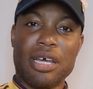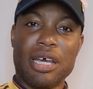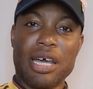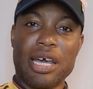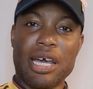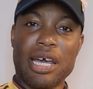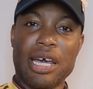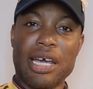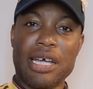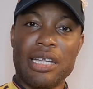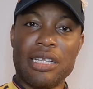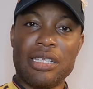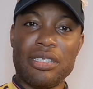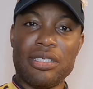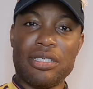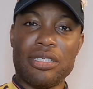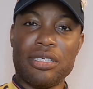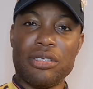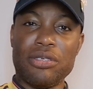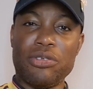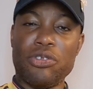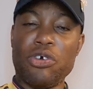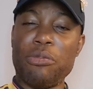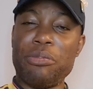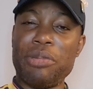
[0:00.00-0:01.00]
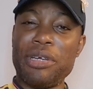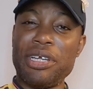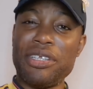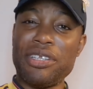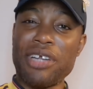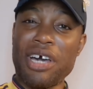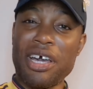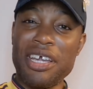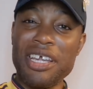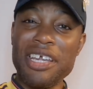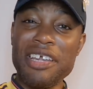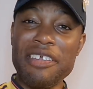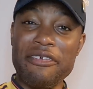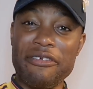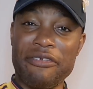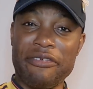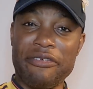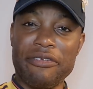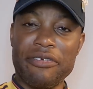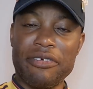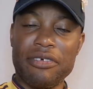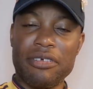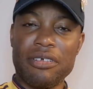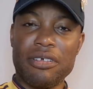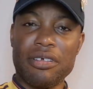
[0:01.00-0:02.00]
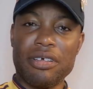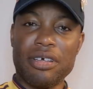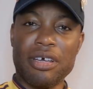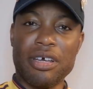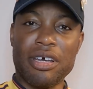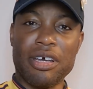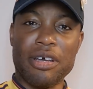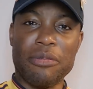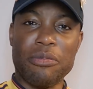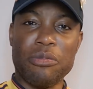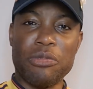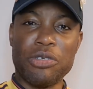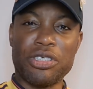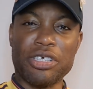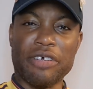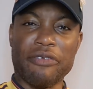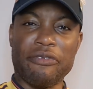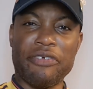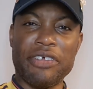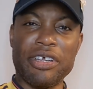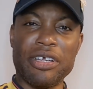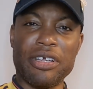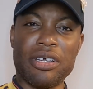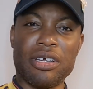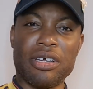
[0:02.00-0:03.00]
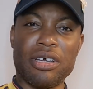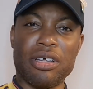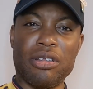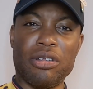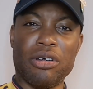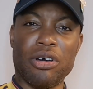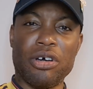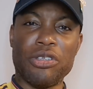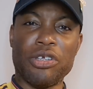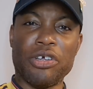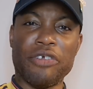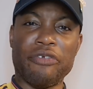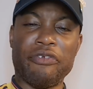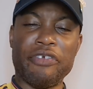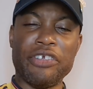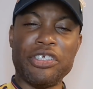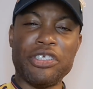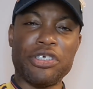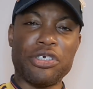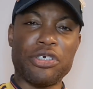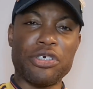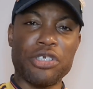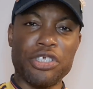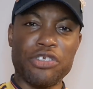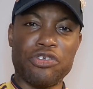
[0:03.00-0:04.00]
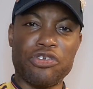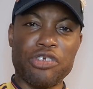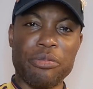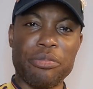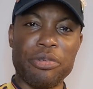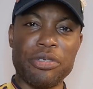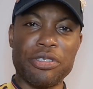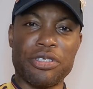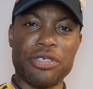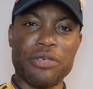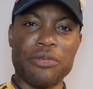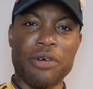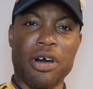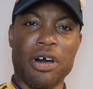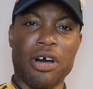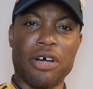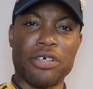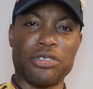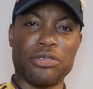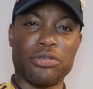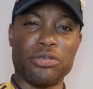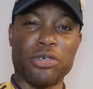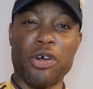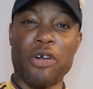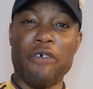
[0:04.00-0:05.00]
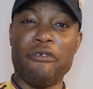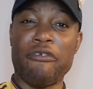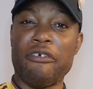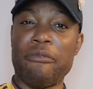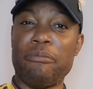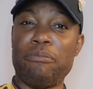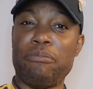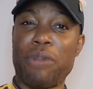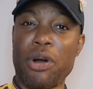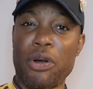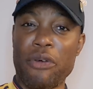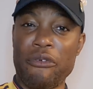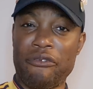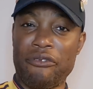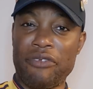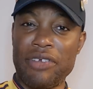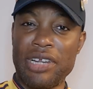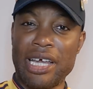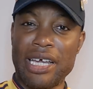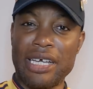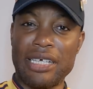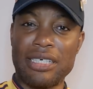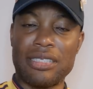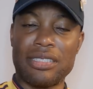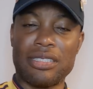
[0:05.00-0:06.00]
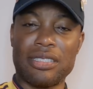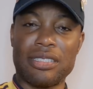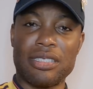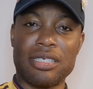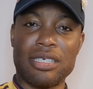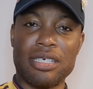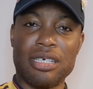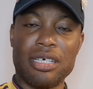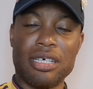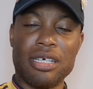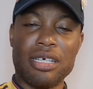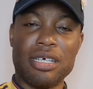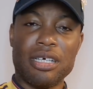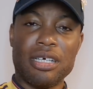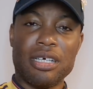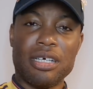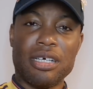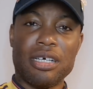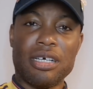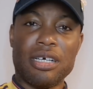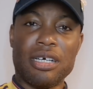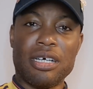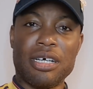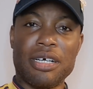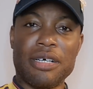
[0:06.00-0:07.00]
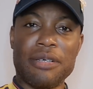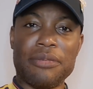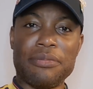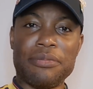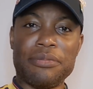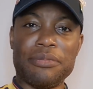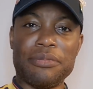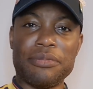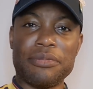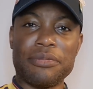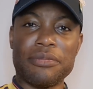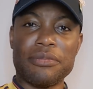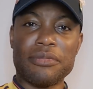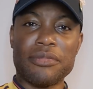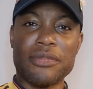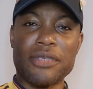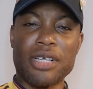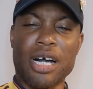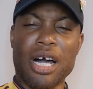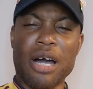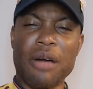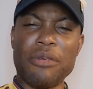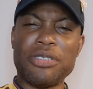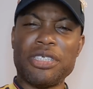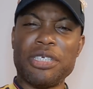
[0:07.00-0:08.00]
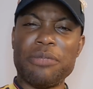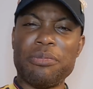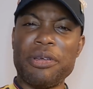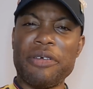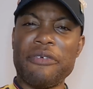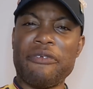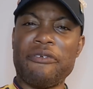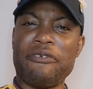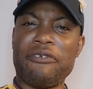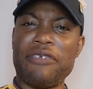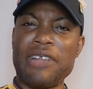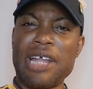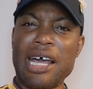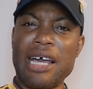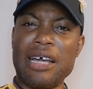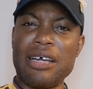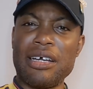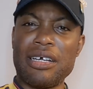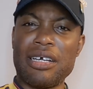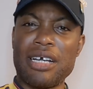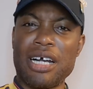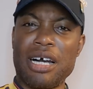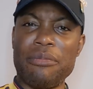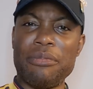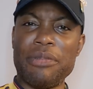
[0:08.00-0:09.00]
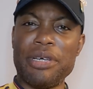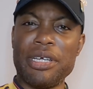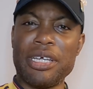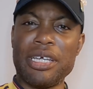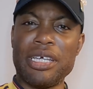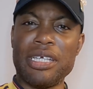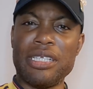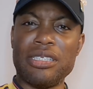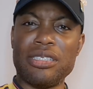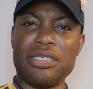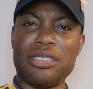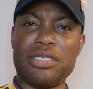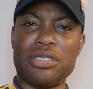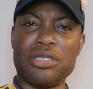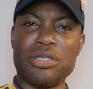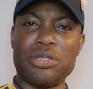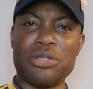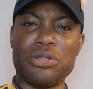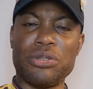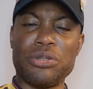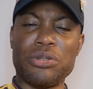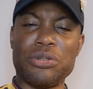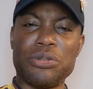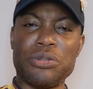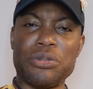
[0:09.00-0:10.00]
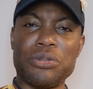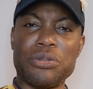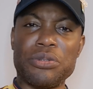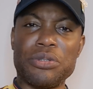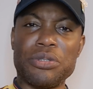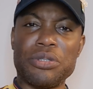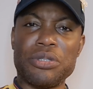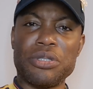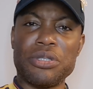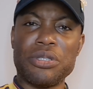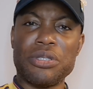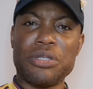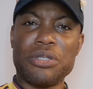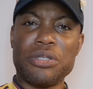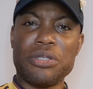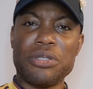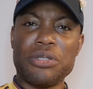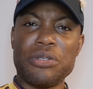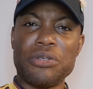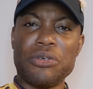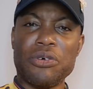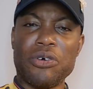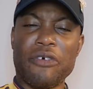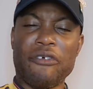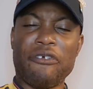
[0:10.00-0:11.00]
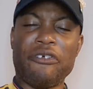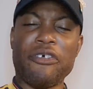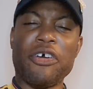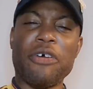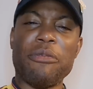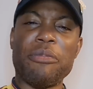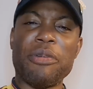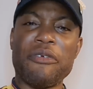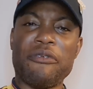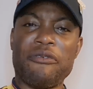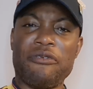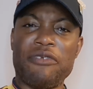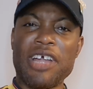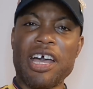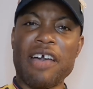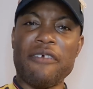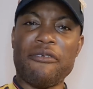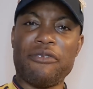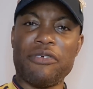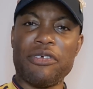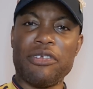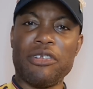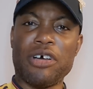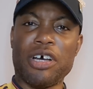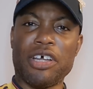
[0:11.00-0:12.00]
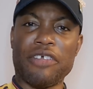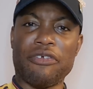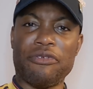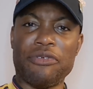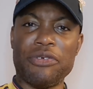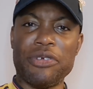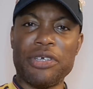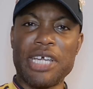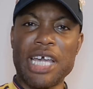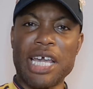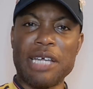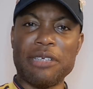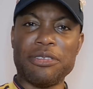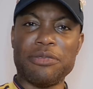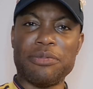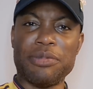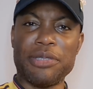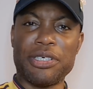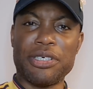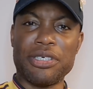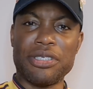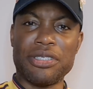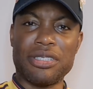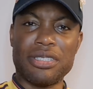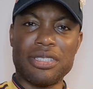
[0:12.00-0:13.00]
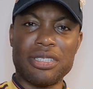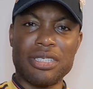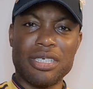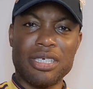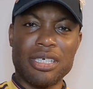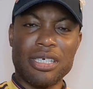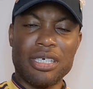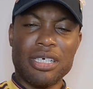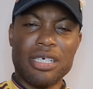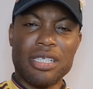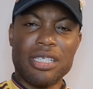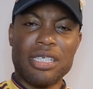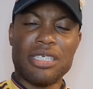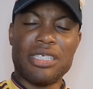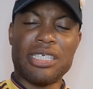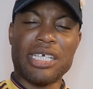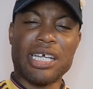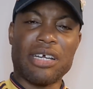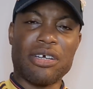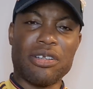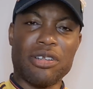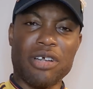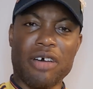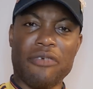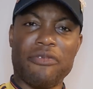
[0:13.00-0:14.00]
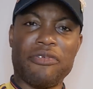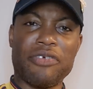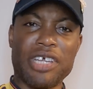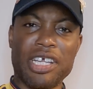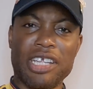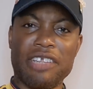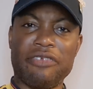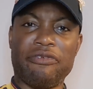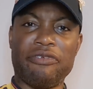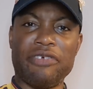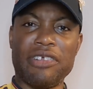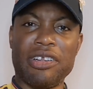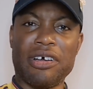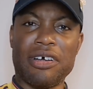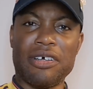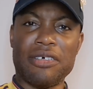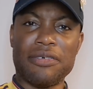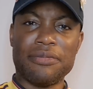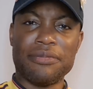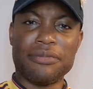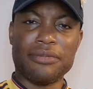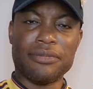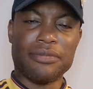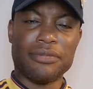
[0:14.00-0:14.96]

and not being naive, which I think a lot of those things you could attribute to Arsenal over both legs. Um, I was a bit flat coming into, or felt a bit flat for the last few games because the second half against Villa